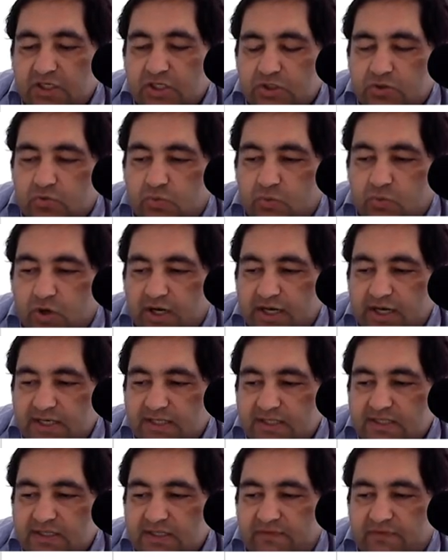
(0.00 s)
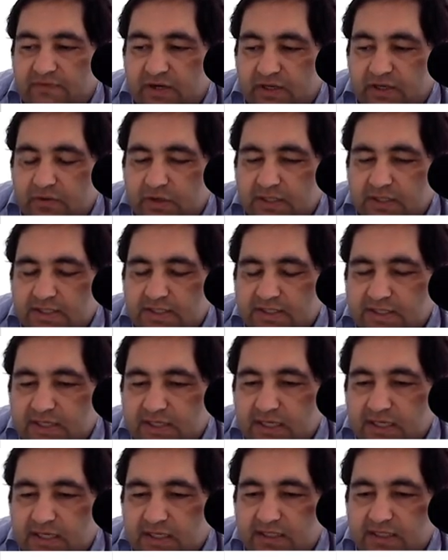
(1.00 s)
twice the
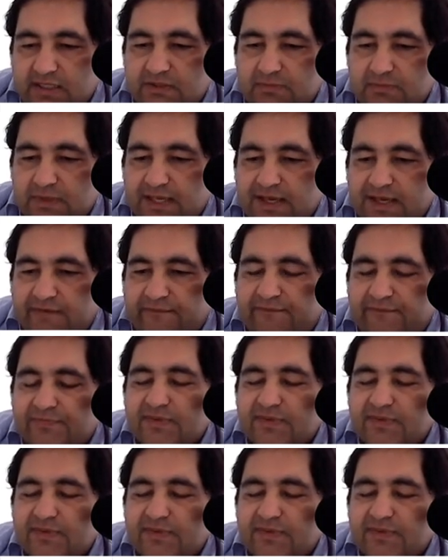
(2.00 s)
frequency that we have.